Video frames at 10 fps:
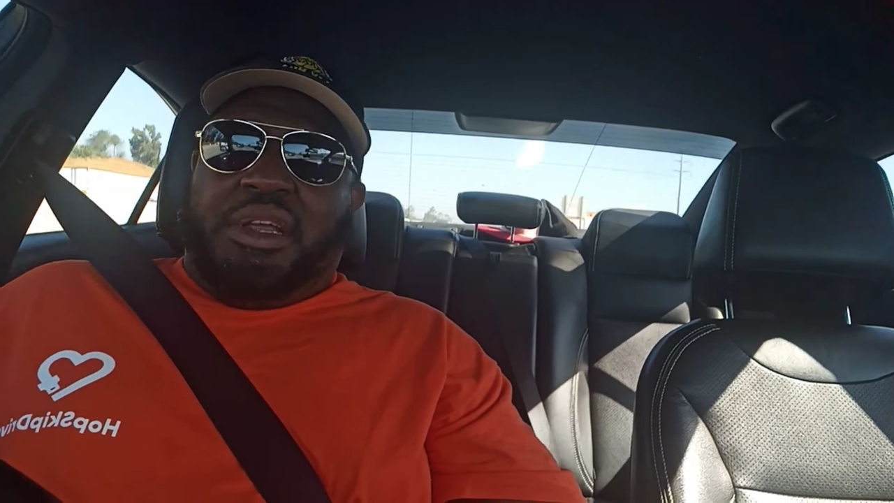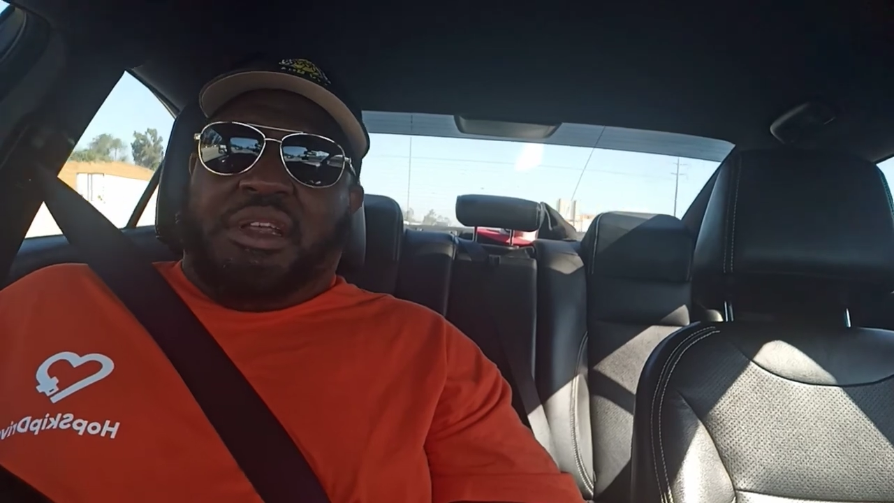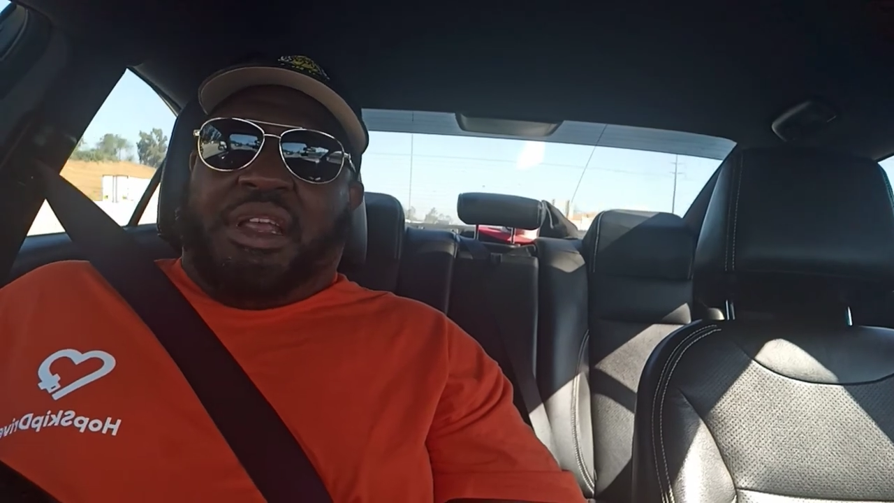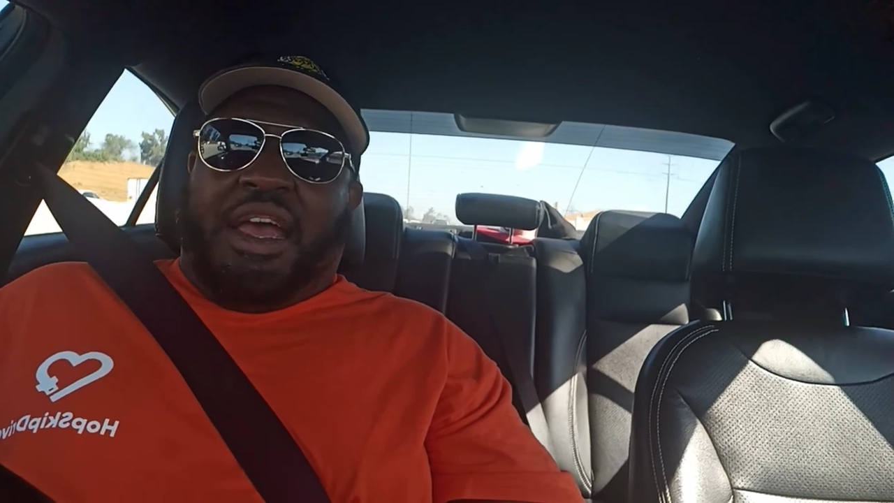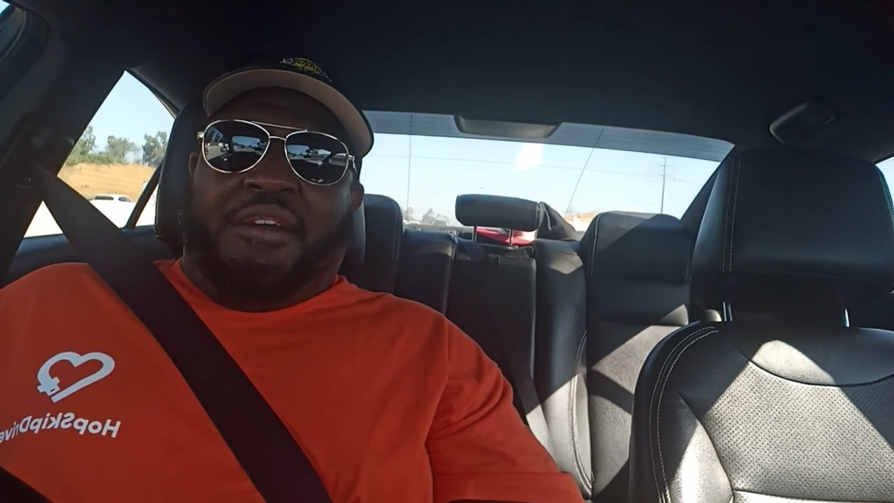
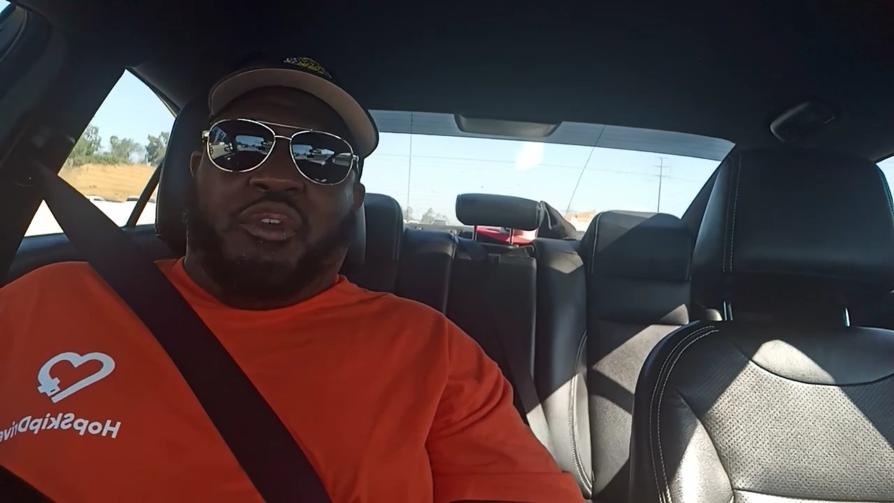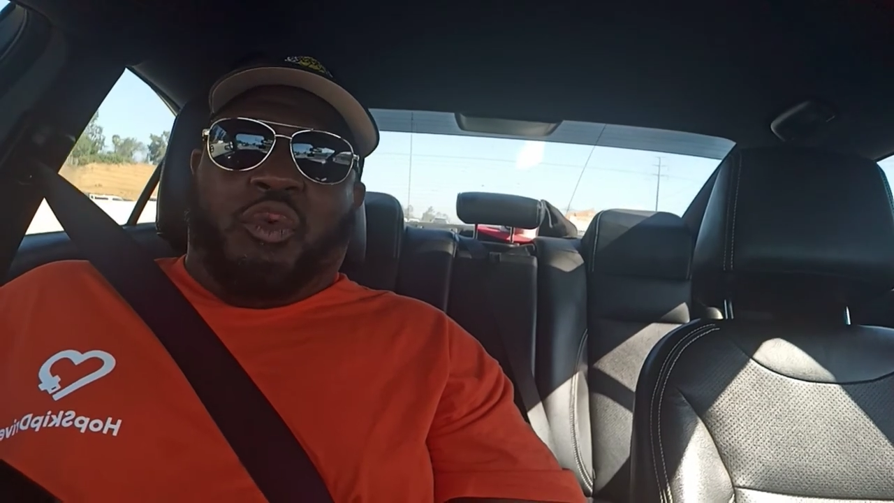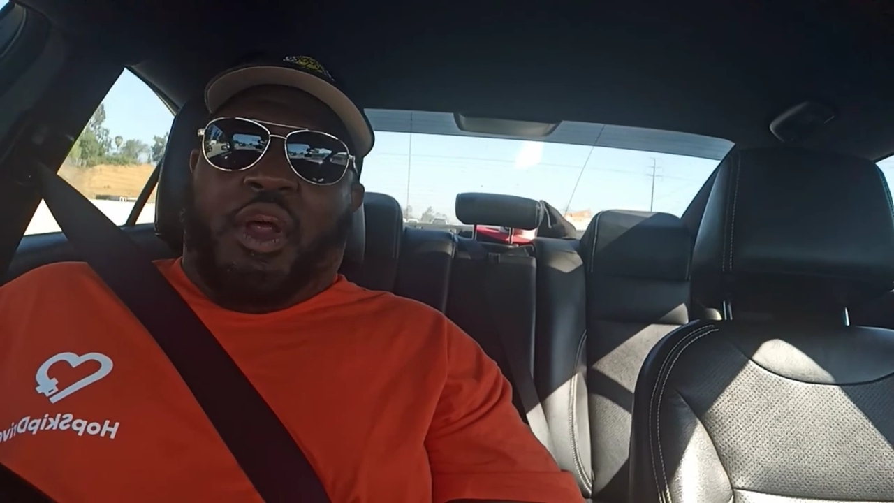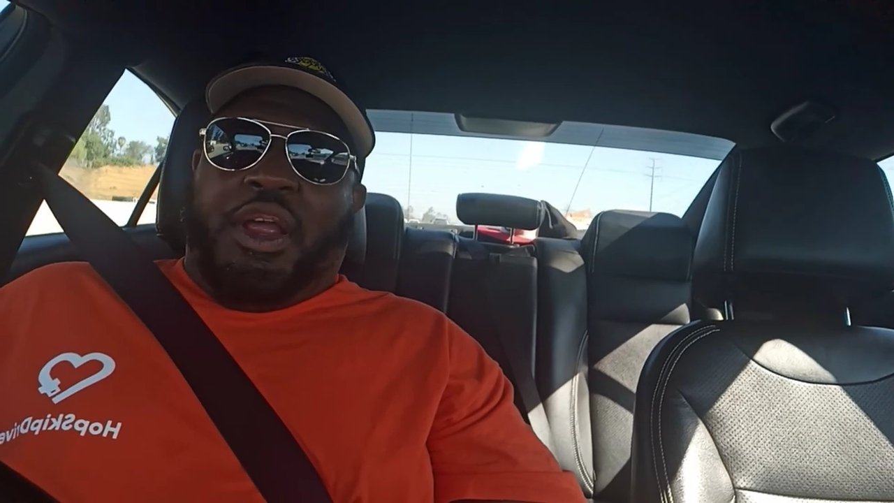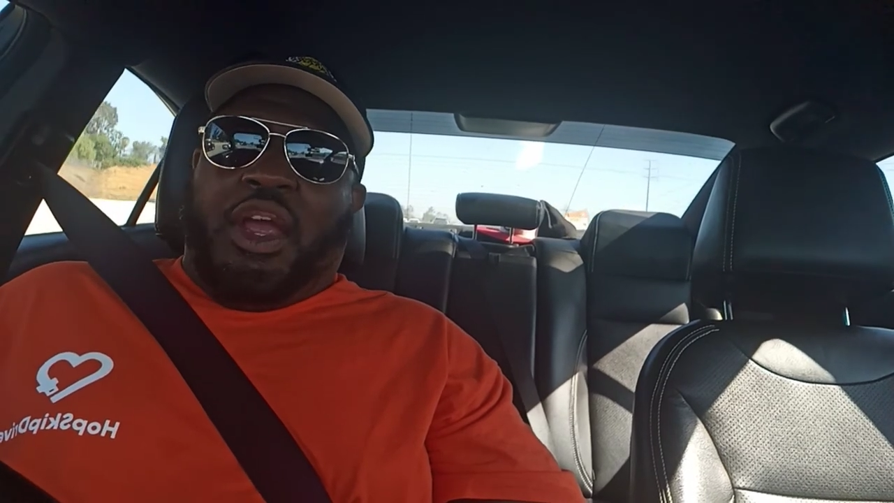Yeah, if you
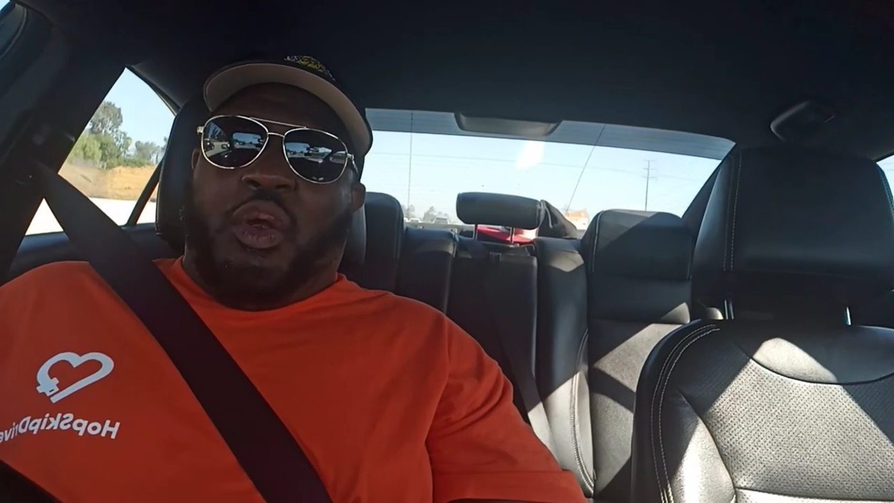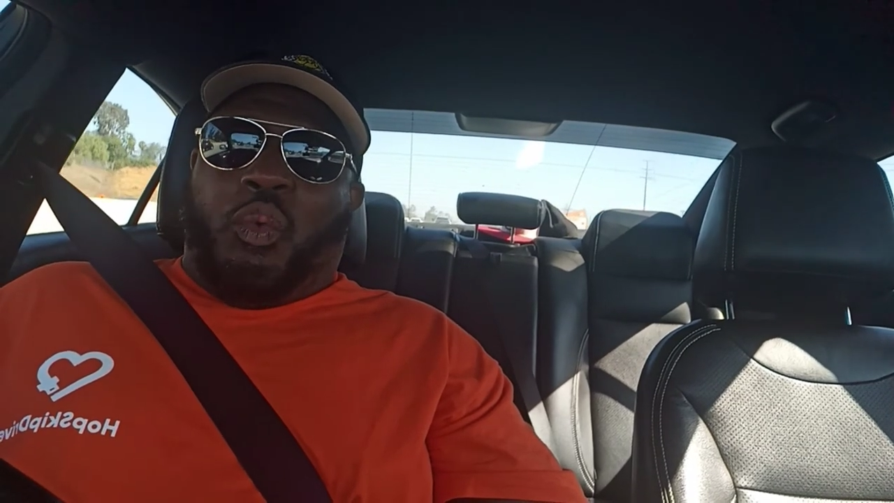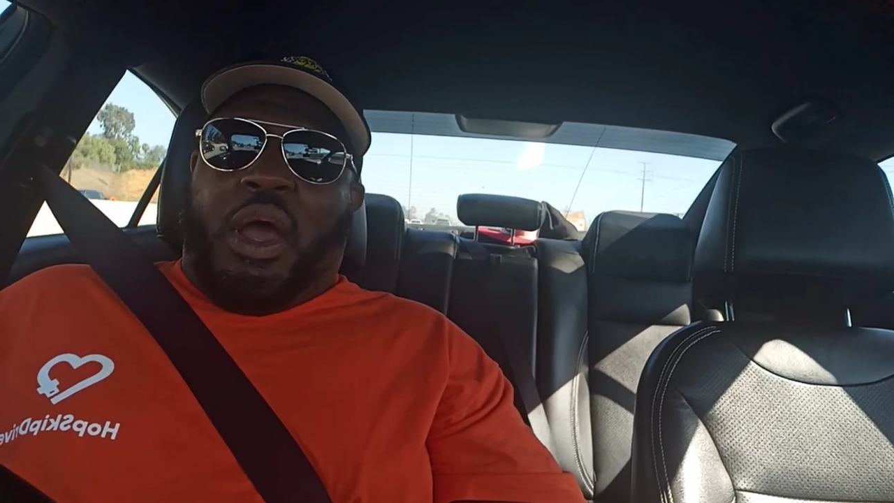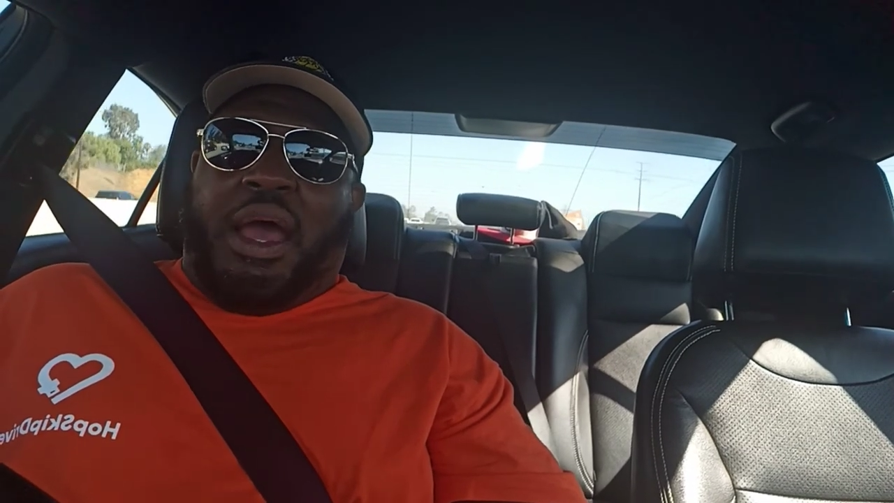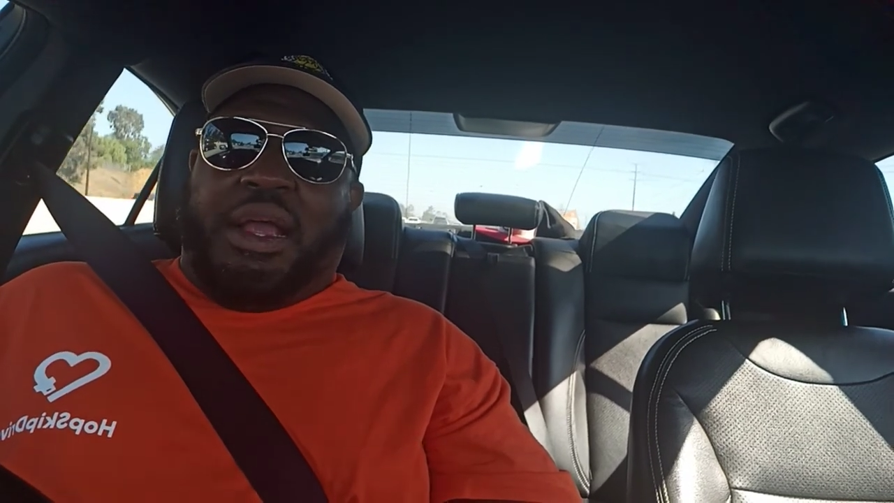want to get
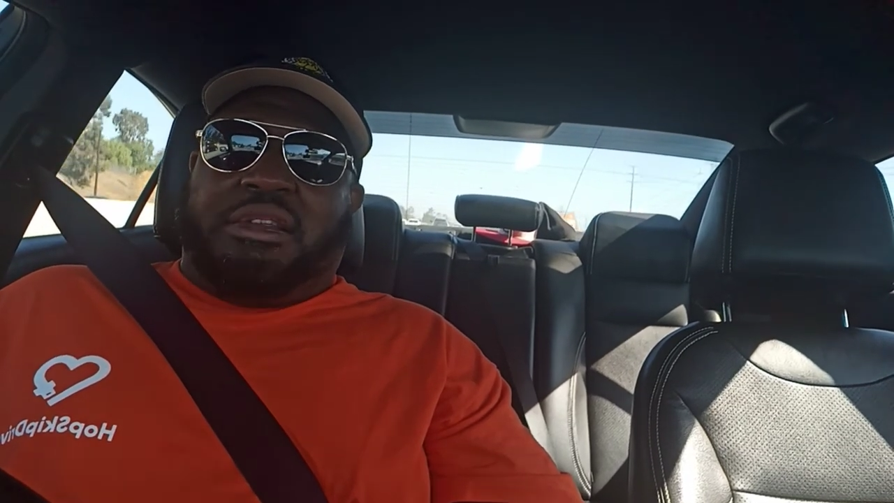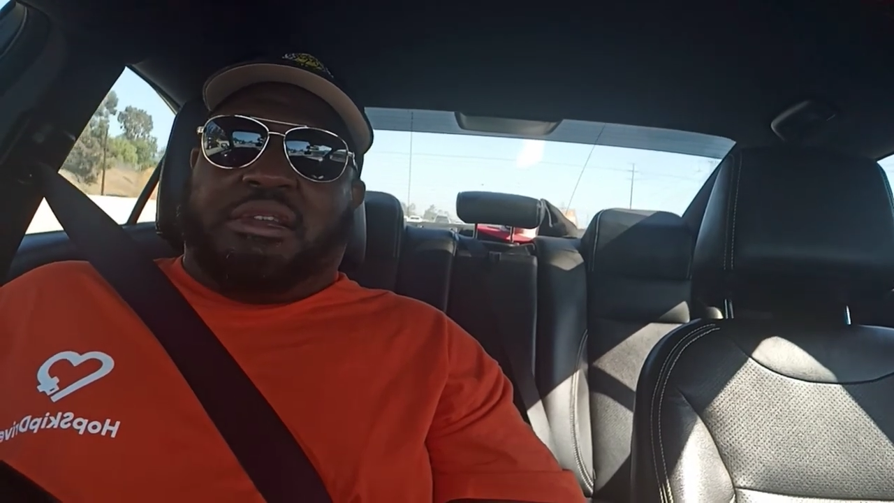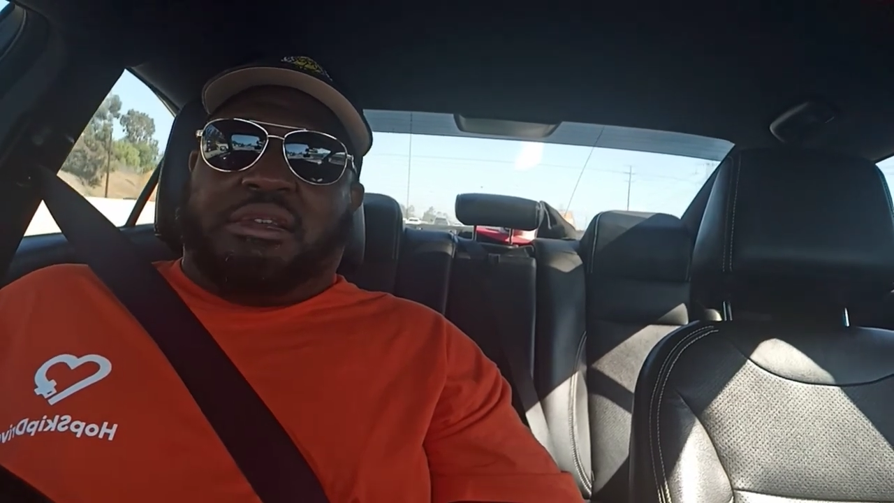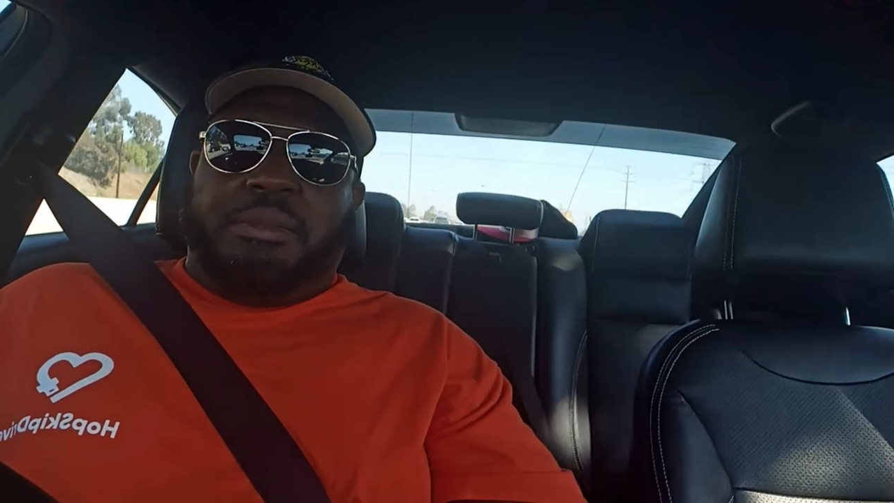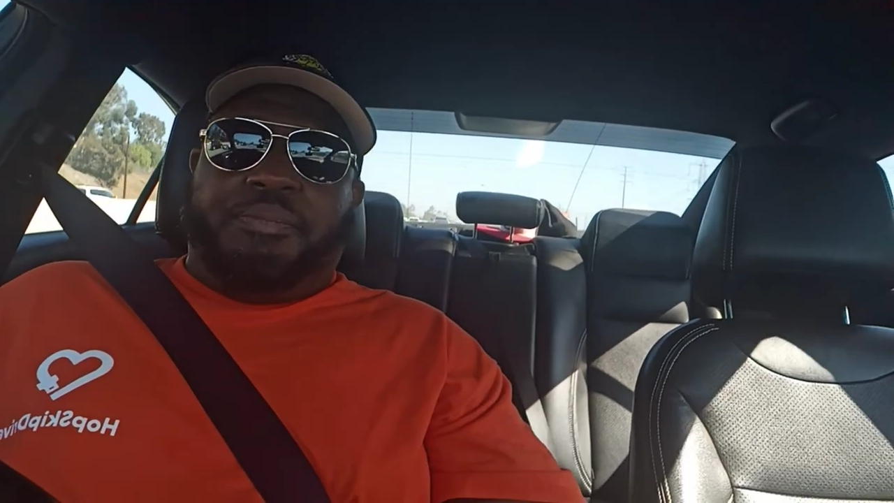rides,